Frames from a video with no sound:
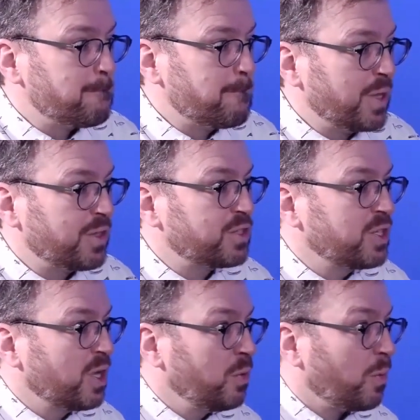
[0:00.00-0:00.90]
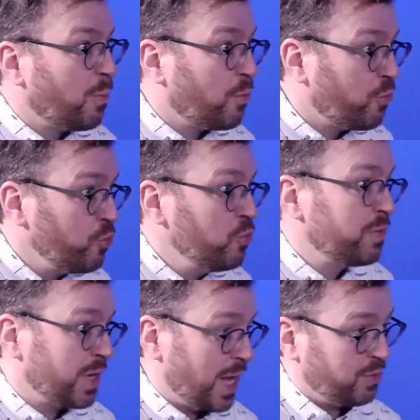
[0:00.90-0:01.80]
But there's no proven
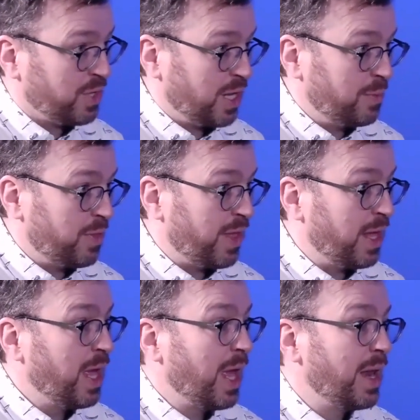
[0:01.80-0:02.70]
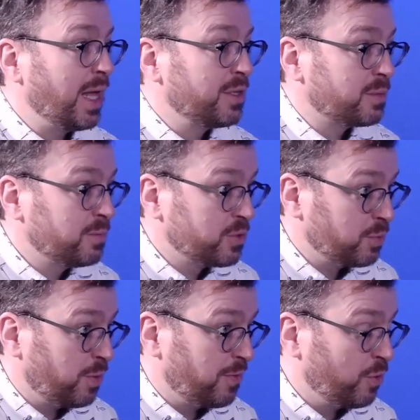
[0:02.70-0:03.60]
health claim that they enhance muscle
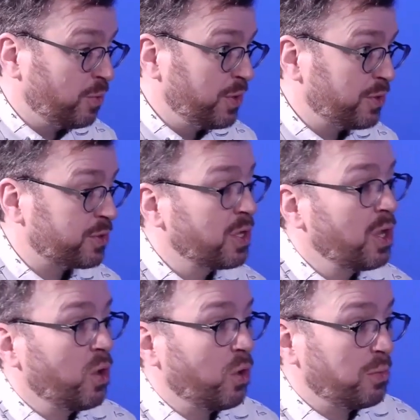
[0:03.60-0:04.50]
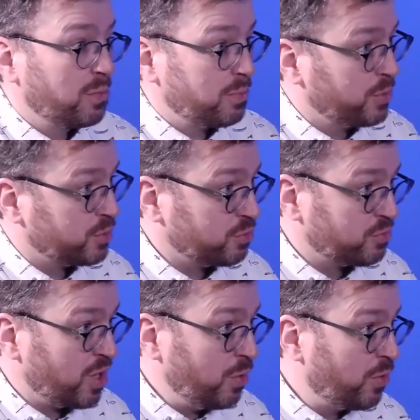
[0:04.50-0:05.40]
performance, muscle
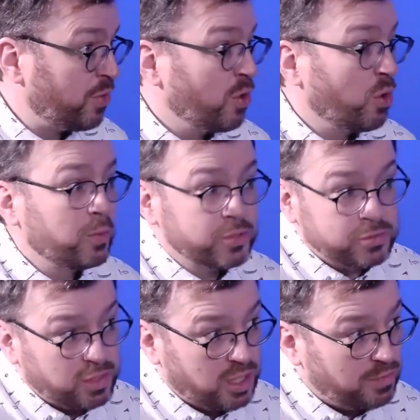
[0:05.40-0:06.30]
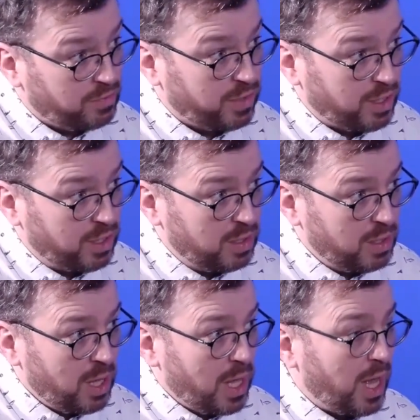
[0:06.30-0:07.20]
growth, or muscle recovery.
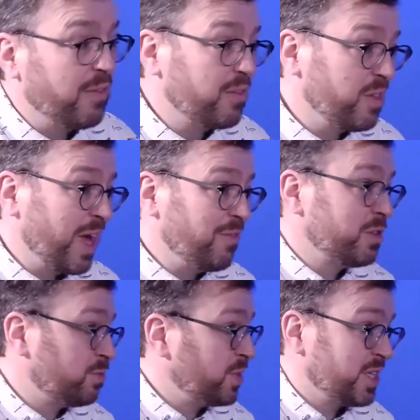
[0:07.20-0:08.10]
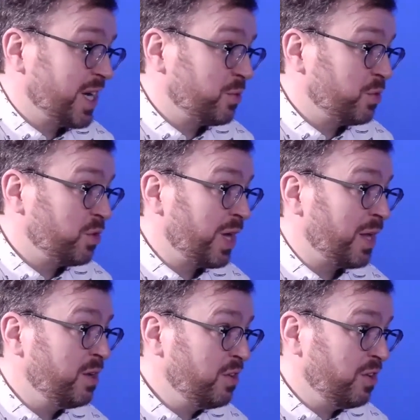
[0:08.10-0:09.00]
And for the average British adult, you get
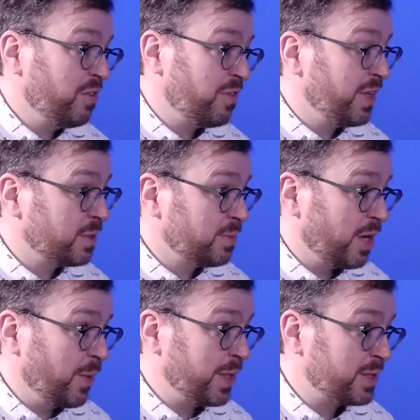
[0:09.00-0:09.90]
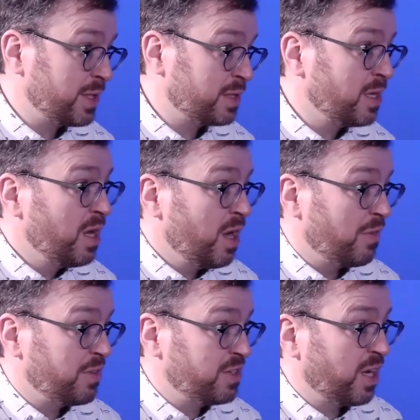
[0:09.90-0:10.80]
enough of these amino acids off
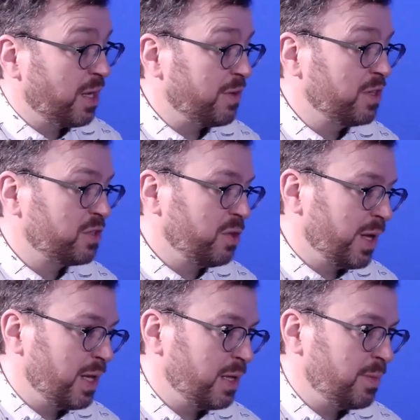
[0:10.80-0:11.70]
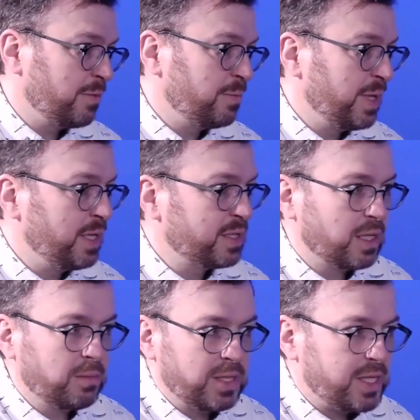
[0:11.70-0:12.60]
a diet if you're consuming a little bit of meat, a little
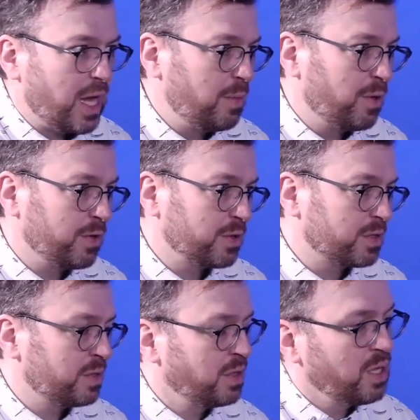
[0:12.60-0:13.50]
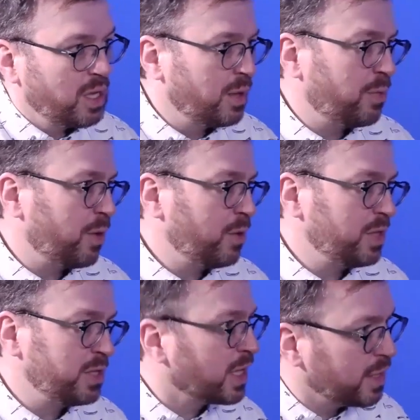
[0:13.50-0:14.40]
bit of dairy products, and the proteins
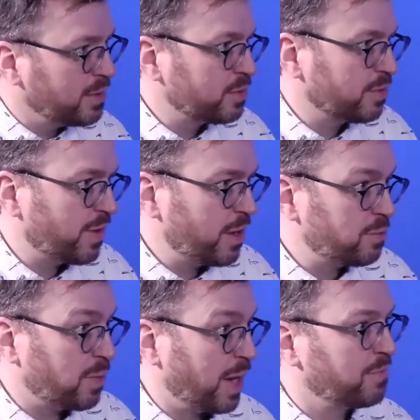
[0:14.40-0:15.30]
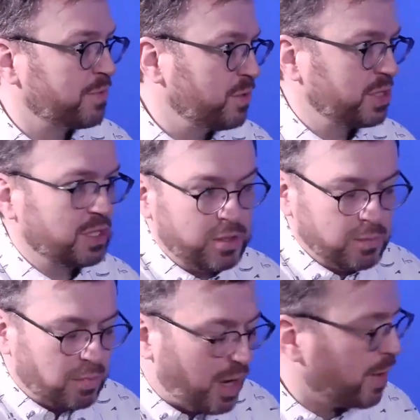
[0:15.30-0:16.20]
you get in sort of various plant foods, including
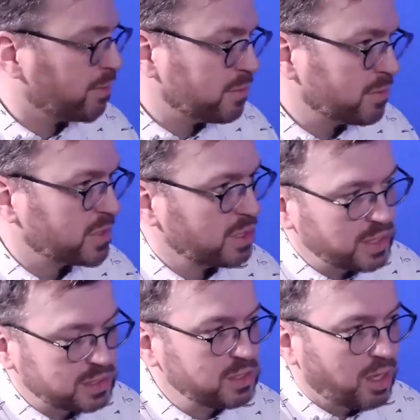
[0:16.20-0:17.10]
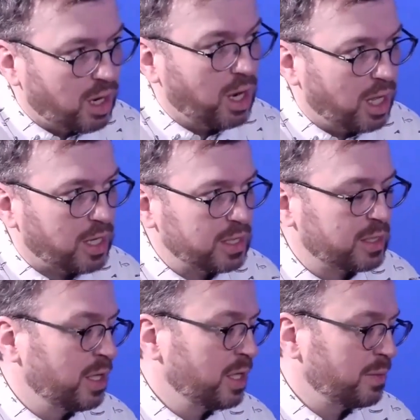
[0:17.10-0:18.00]
bread. So that's not likely to
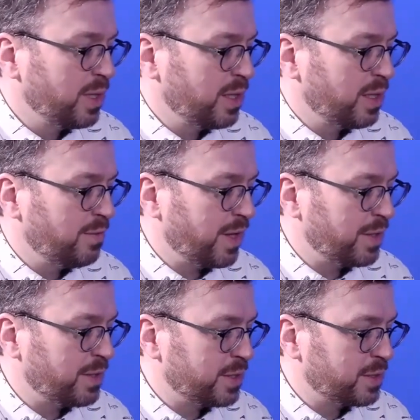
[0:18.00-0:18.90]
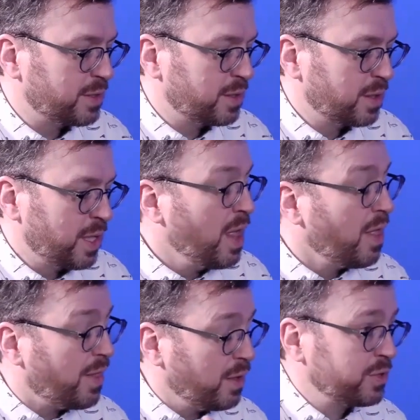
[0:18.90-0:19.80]
be an advantage.
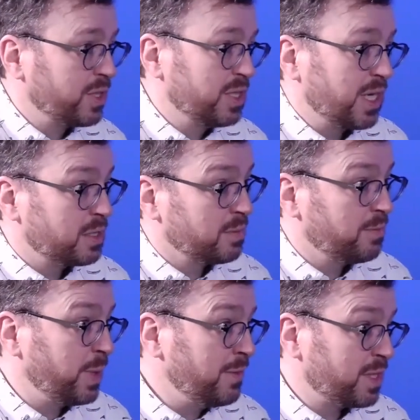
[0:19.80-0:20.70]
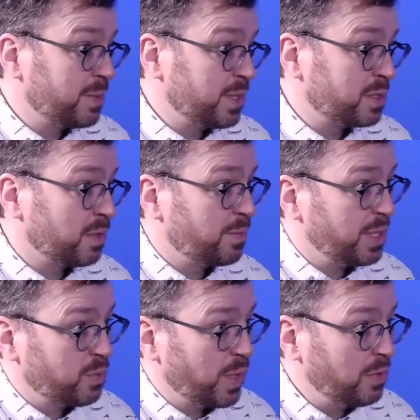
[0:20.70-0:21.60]
They also contain some B vitamins. So
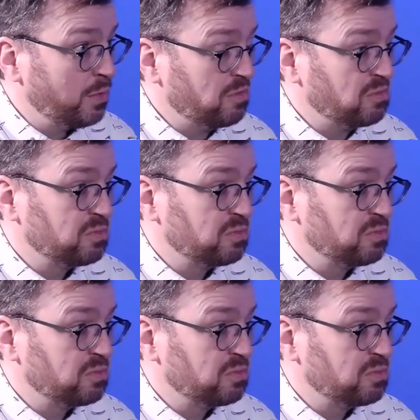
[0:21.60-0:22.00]
B12,